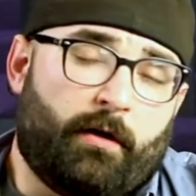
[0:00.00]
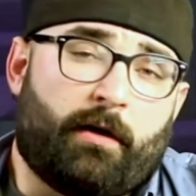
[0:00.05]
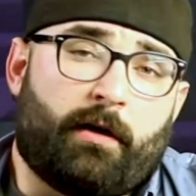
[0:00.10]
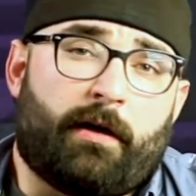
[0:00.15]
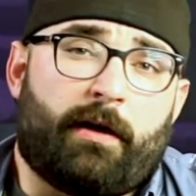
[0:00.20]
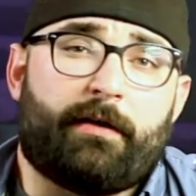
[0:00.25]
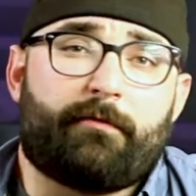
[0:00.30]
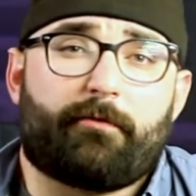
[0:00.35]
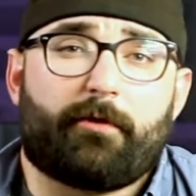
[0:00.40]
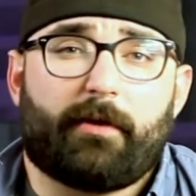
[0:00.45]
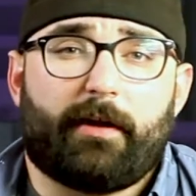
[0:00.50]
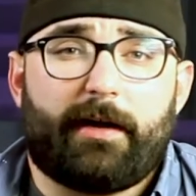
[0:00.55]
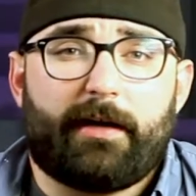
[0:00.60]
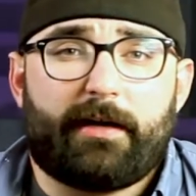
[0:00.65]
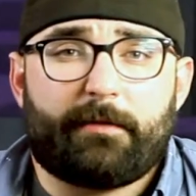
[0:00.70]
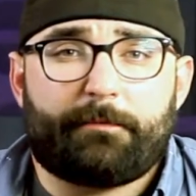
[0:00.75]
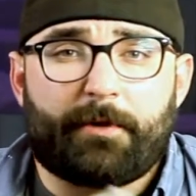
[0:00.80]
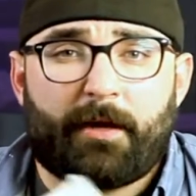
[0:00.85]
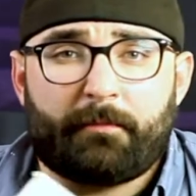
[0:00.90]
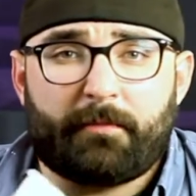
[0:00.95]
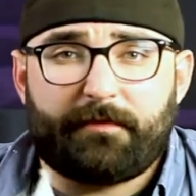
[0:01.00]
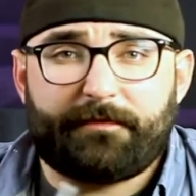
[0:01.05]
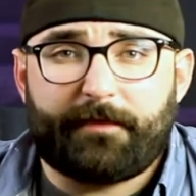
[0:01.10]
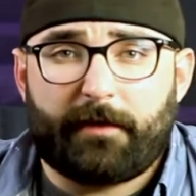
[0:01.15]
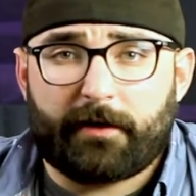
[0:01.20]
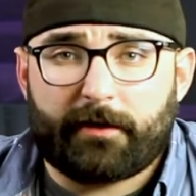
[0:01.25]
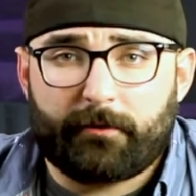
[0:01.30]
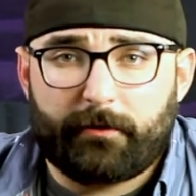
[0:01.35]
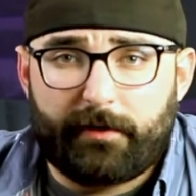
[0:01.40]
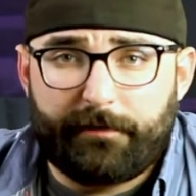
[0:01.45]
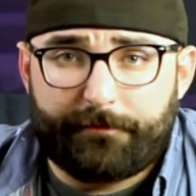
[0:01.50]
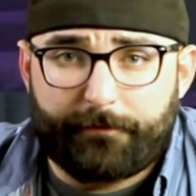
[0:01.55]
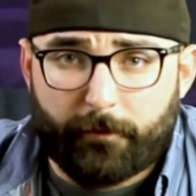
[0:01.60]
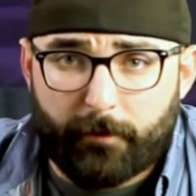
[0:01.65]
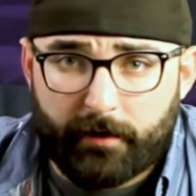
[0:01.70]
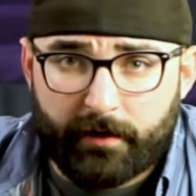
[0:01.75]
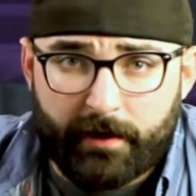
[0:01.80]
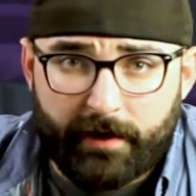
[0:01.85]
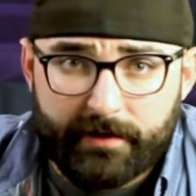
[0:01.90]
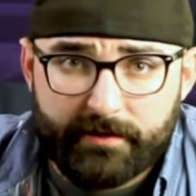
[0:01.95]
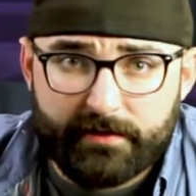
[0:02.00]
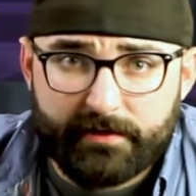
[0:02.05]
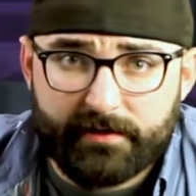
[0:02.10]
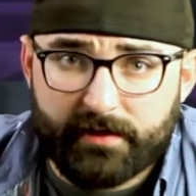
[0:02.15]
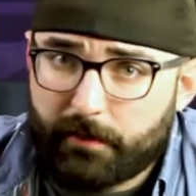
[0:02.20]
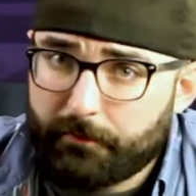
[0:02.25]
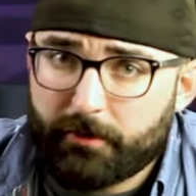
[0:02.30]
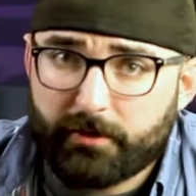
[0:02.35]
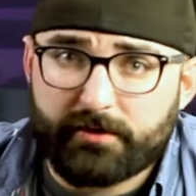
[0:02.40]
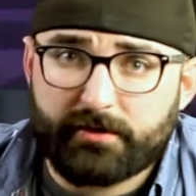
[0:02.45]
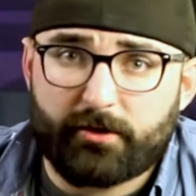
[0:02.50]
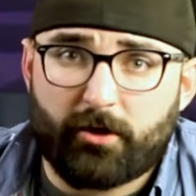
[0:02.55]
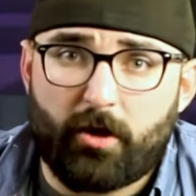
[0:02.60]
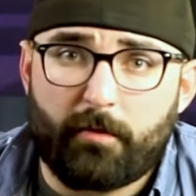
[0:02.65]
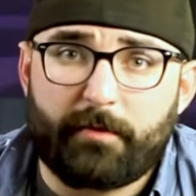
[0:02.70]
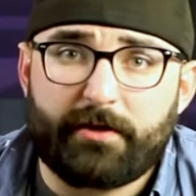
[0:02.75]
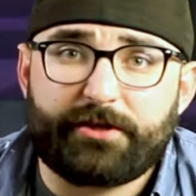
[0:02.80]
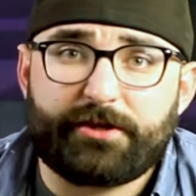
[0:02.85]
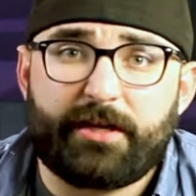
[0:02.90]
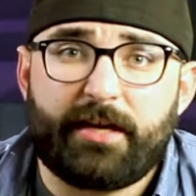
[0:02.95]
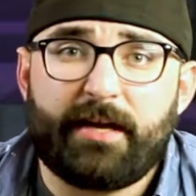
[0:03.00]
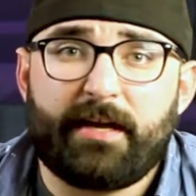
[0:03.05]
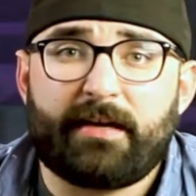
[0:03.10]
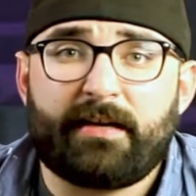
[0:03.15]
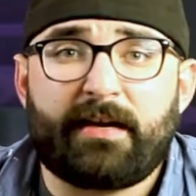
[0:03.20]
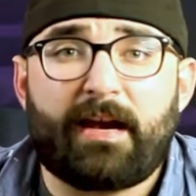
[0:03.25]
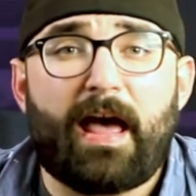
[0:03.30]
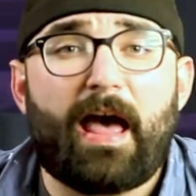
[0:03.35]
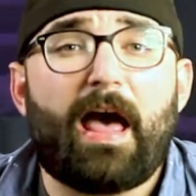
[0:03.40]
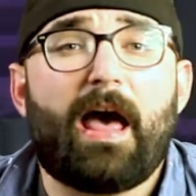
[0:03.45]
In related bumblefuckery, Fortnite's summer skirmish hit an